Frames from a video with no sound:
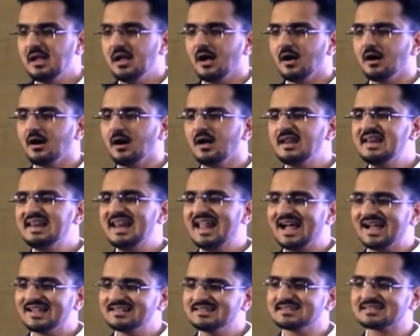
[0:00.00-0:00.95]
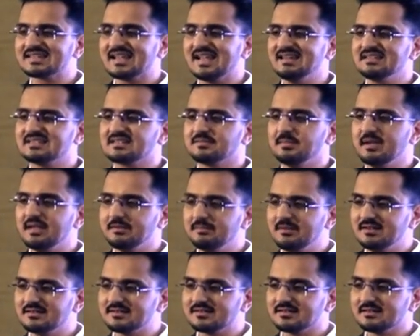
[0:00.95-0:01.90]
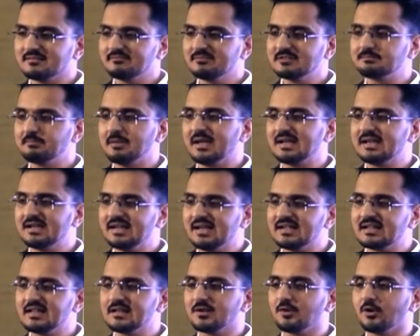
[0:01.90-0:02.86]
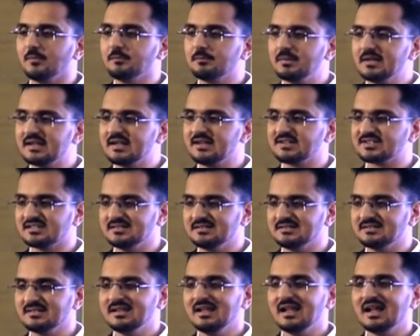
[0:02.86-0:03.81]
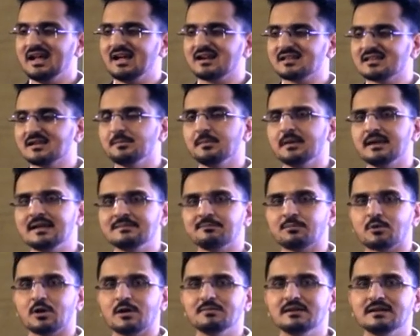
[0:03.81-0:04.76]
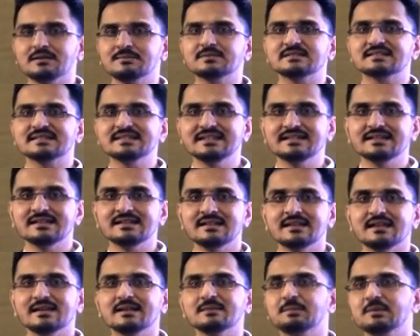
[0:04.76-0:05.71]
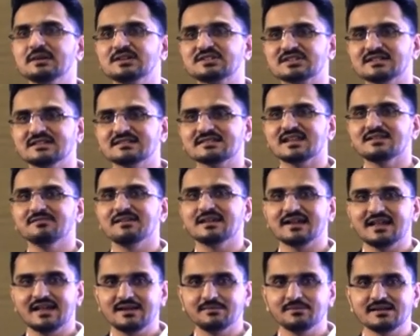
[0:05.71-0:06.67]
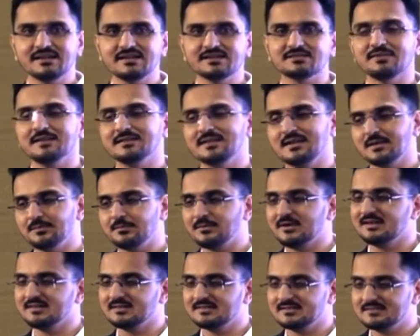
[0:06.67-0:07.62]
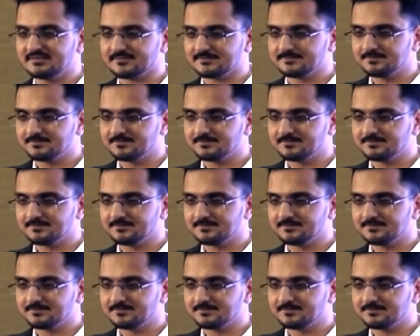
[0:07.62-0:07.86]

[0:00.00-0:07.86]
Large-sized babies with perinatal complications are the main problem seen in patients having diabetes when they are pregnant.